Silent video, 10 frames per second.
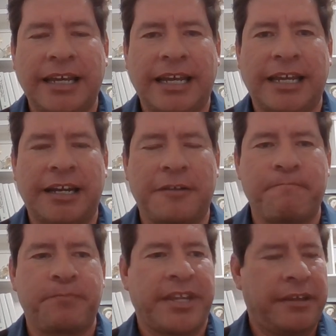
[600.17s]
and
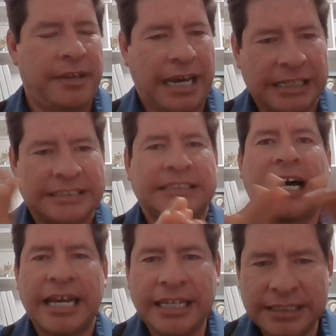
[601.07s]

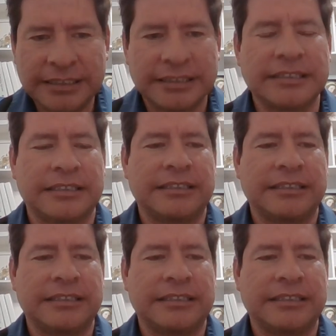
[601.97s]
assigns,